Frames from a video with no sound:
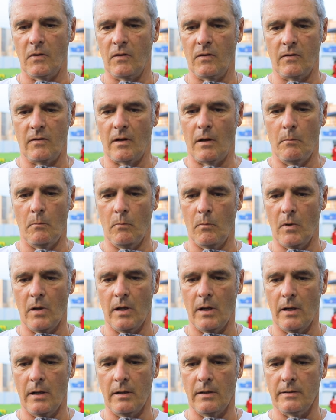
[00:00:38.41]

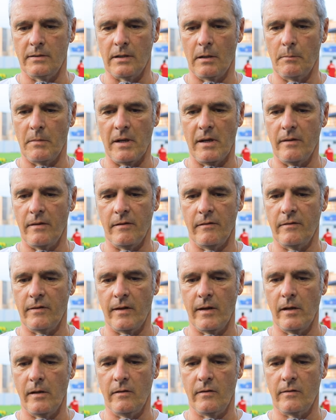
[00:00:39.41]
some easy
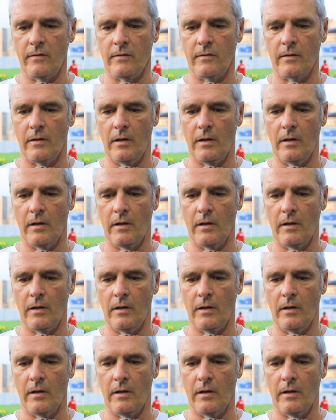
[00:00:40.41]
things.